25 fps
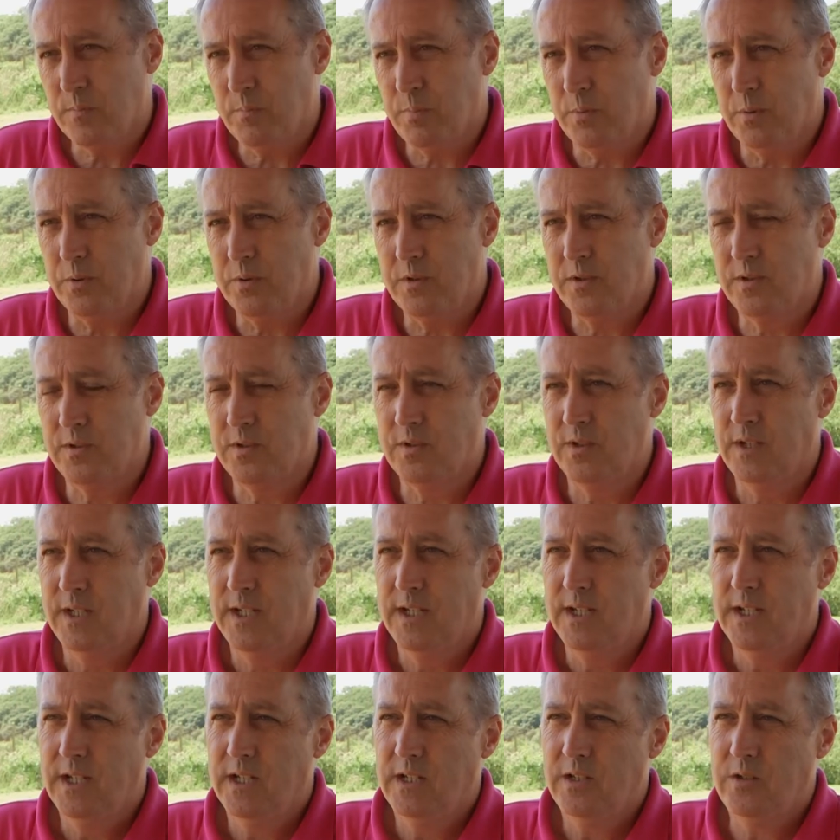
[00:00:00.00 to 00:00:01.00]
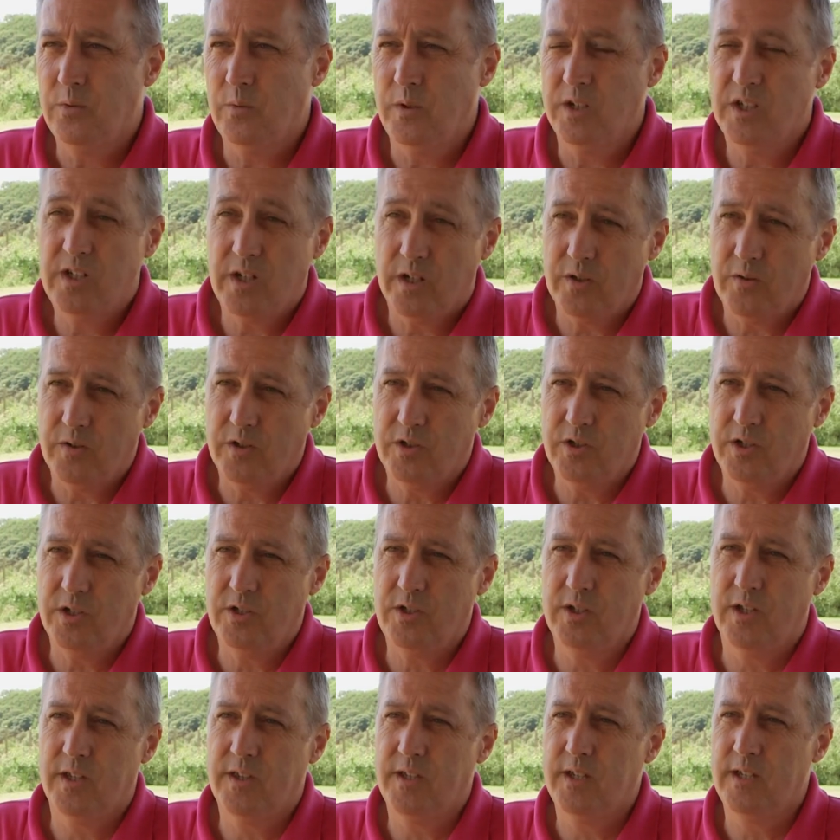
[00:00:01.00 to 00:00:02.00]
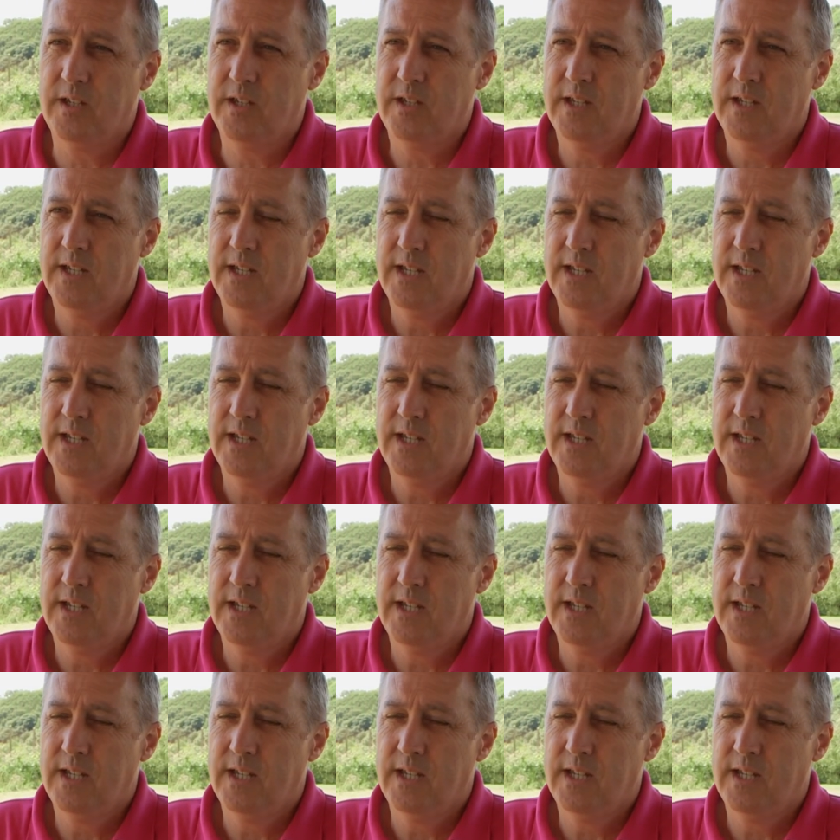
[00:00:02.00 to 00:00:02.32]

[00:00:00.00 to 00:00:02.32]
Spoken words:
books, to encourage each other.